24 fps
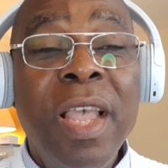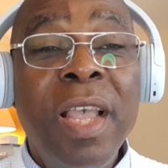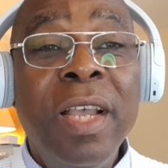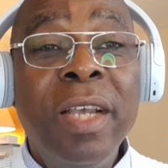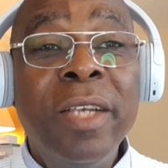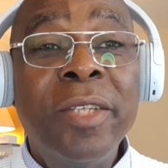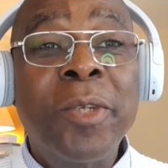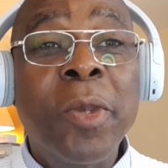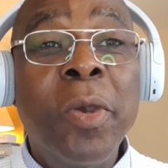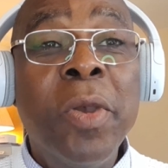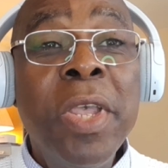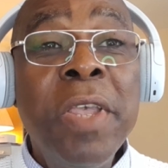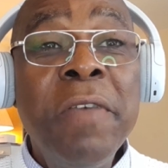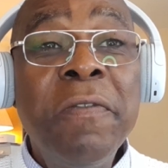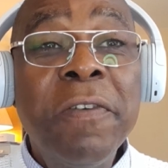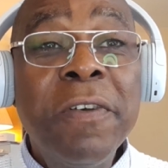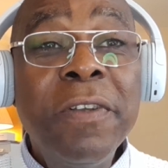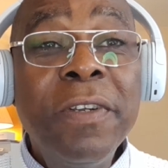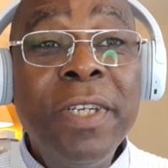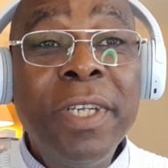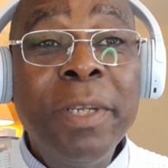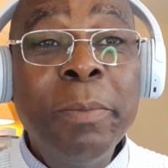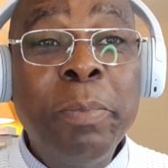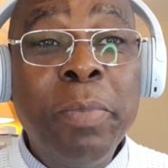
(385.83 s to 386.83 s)
So
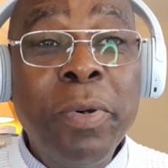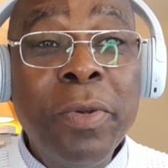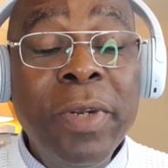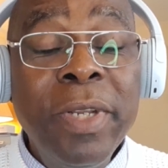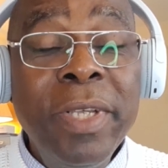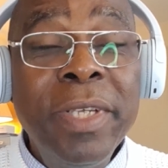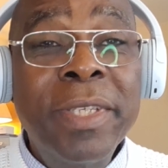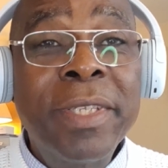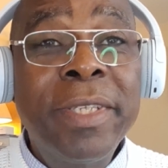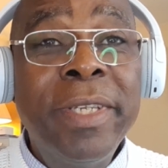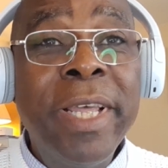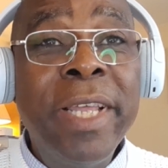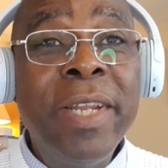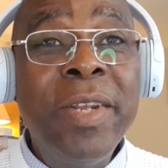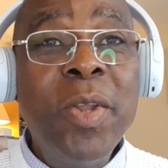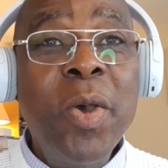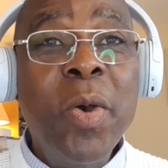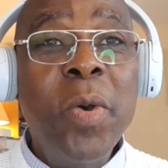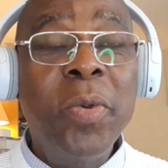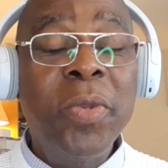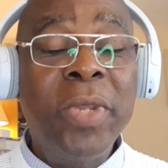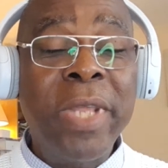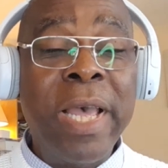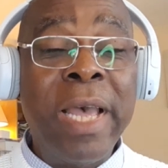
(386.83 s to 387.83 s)
even the police, they
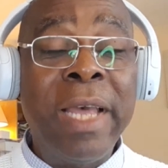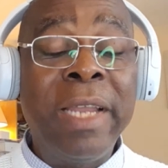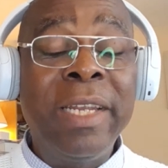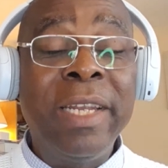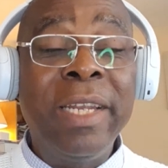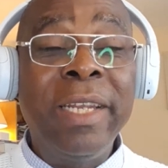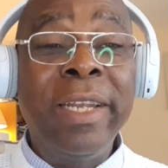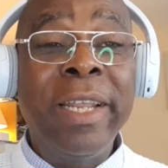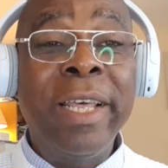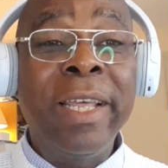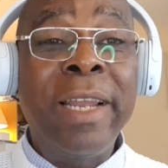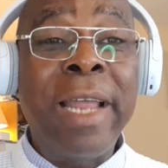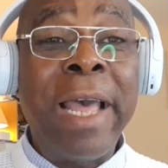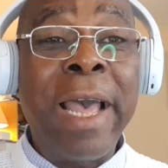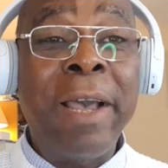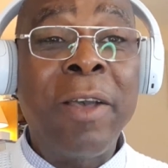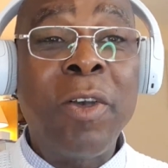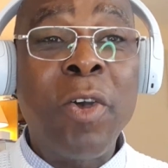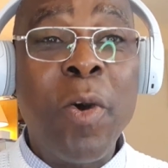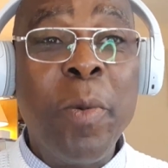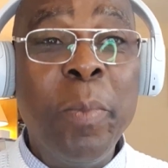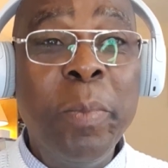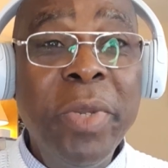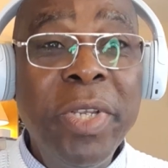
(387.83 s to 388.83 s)
know that they are
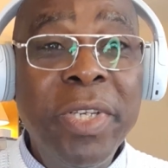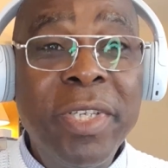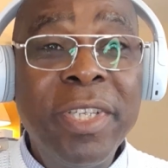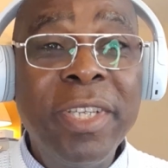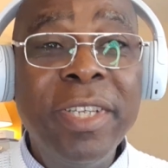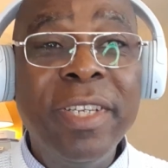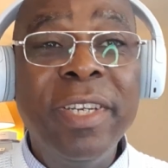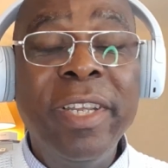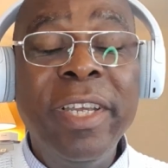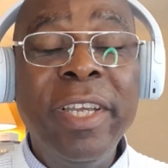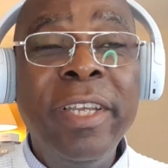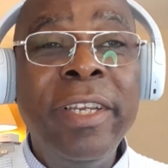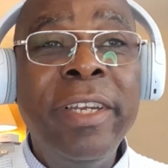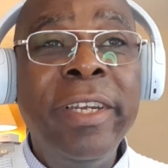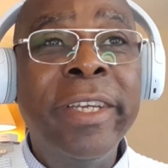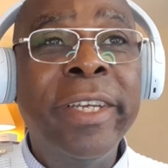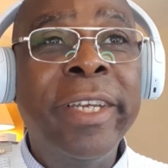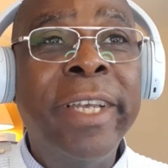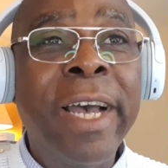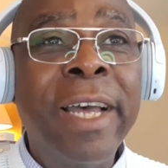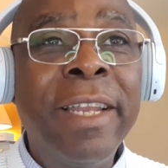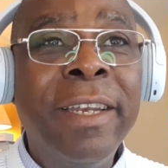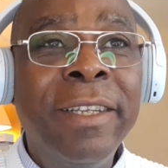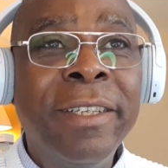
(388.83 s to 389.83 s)
committing
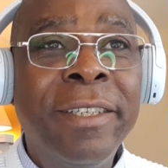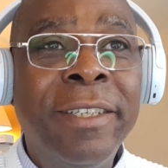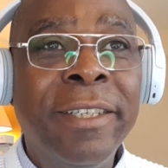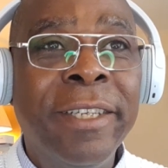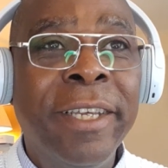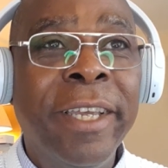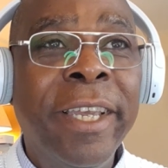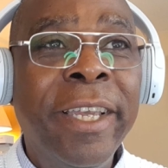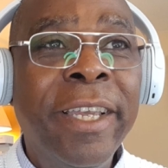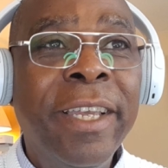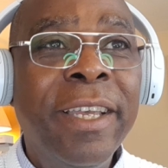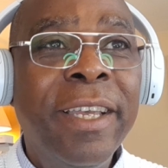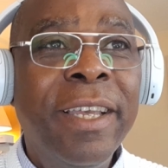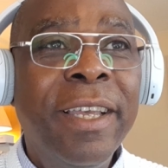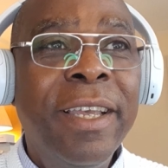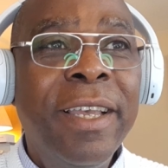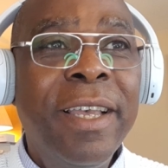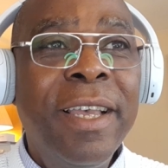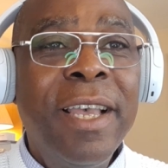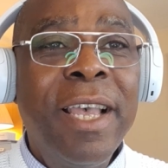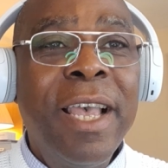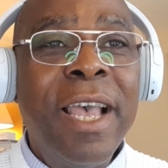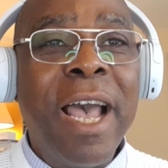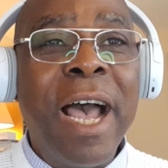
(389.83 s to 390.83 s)
illegality
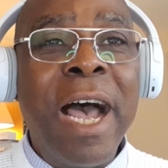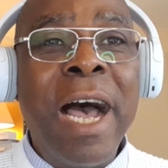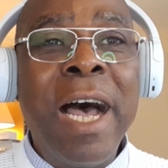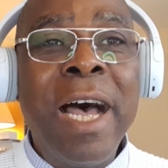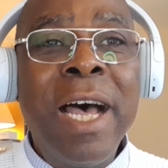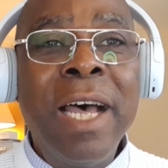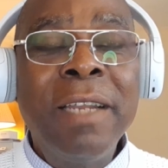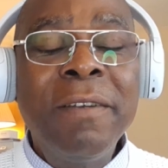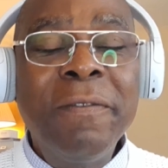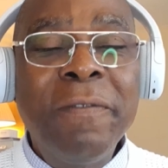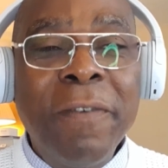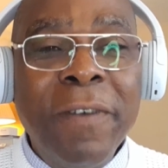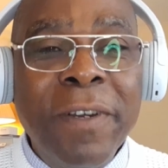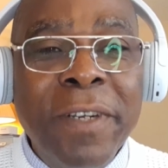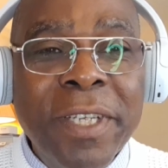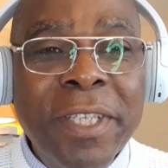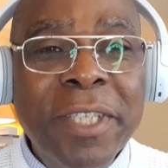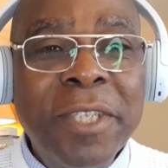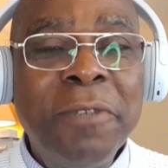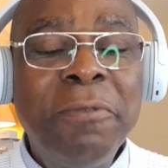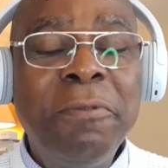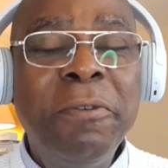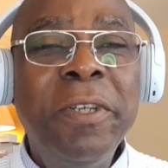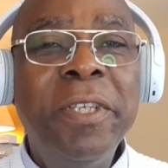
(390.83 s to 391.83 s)
and for
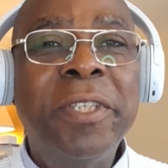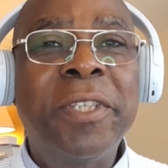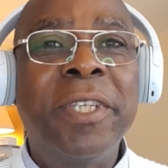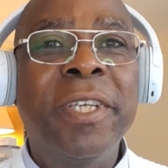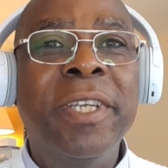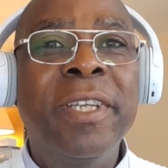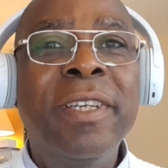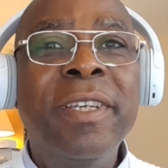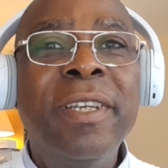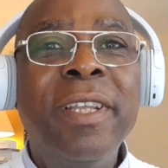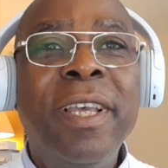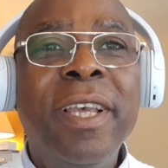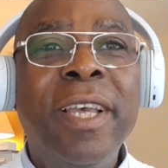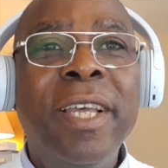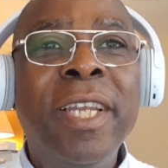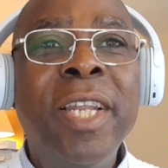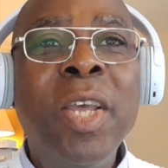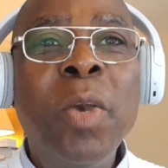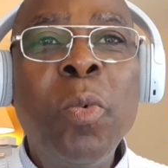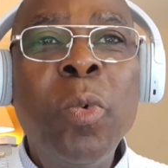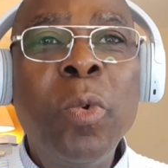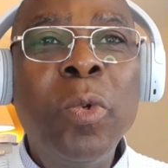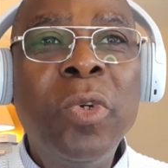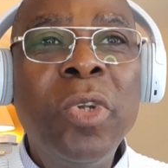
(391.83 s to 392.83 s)
this reason, they
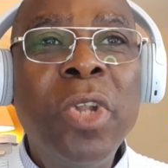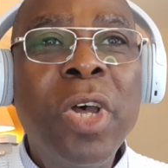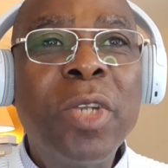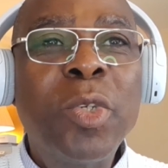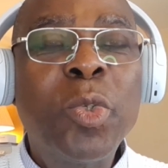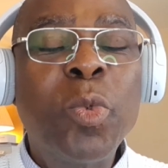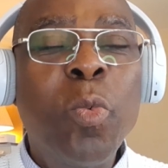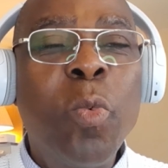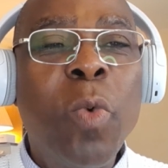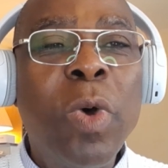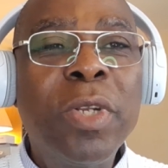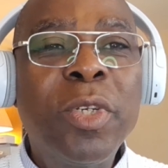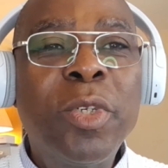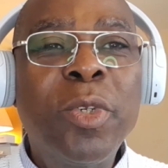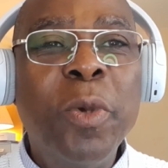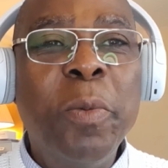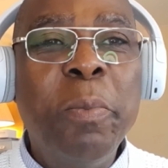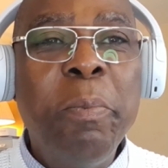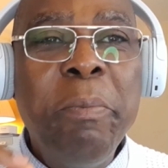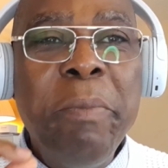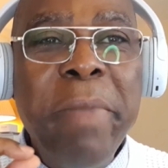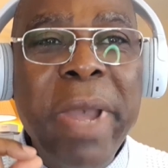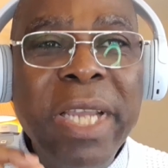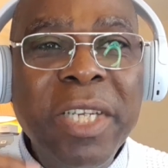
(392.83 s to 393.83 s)
would not want to
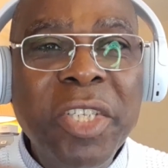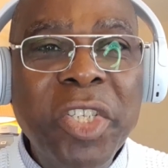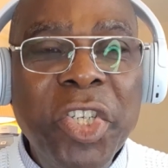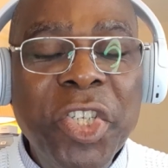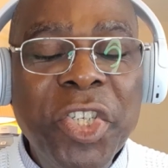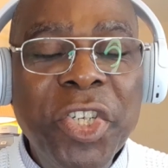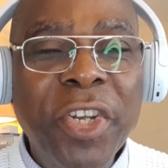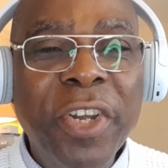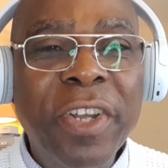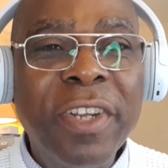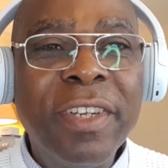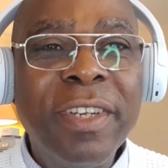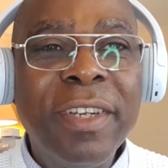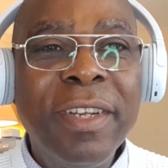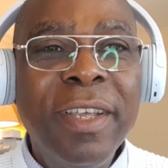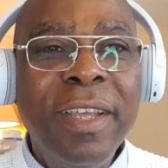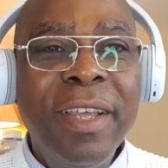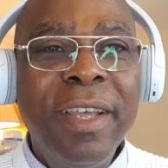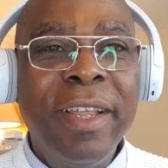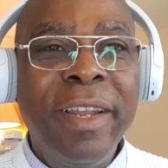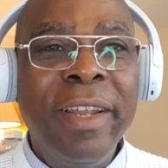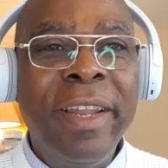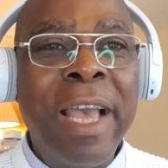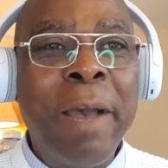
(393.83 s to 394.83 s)
mention
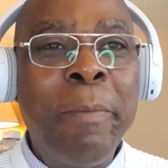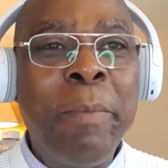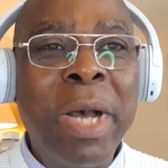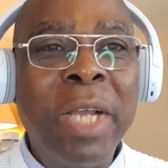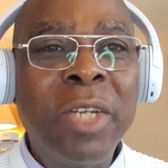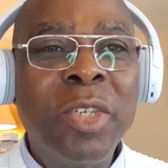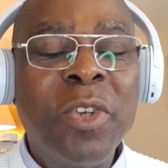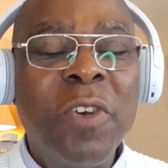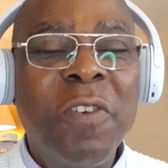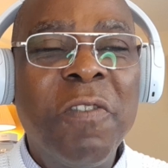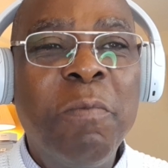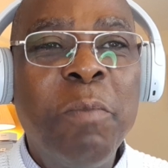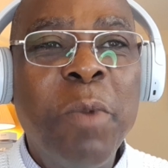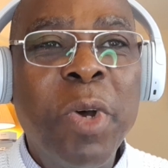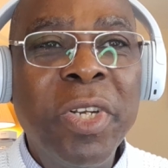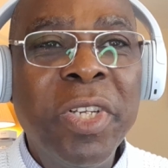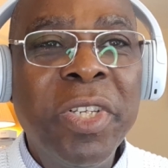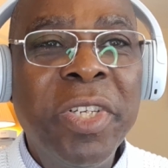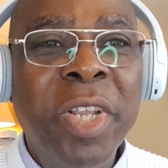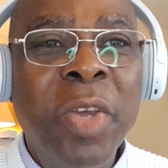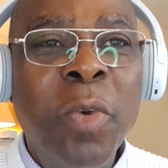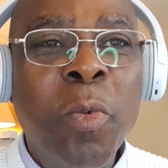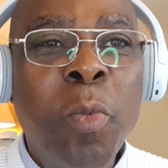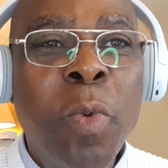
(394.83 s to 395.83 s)
the amount of money
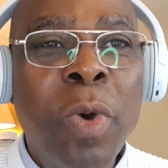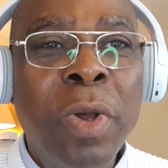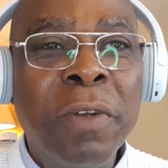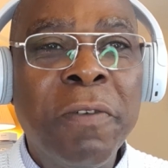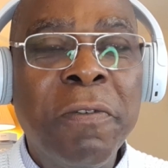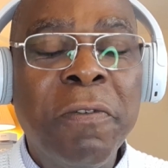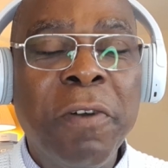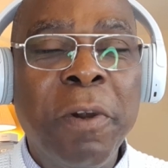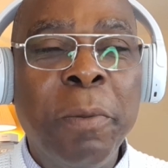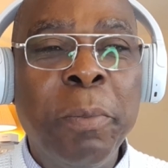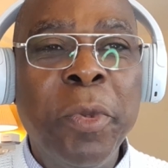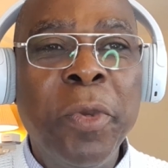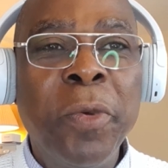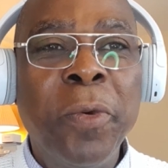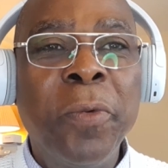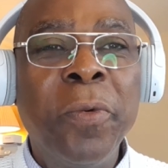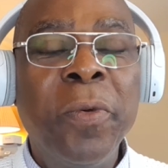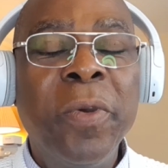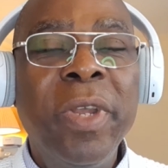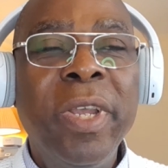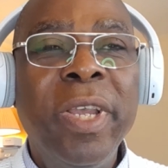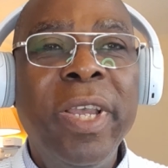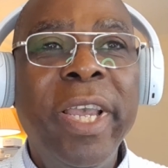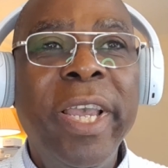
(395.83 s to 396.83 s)
they want from you
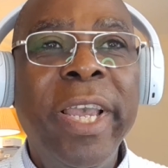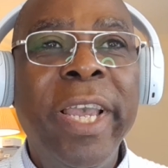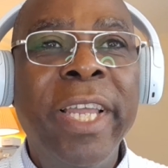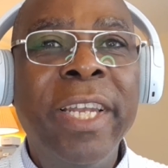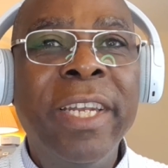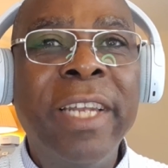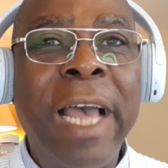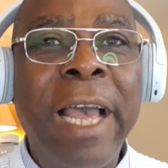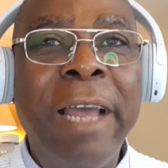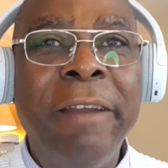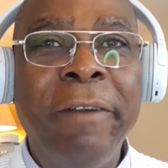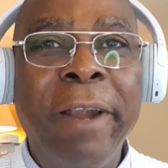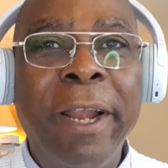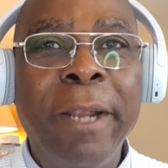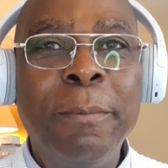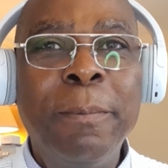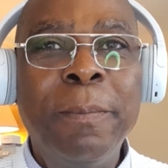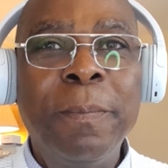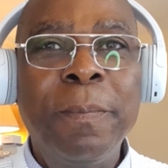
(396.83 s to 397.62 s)
in Naira.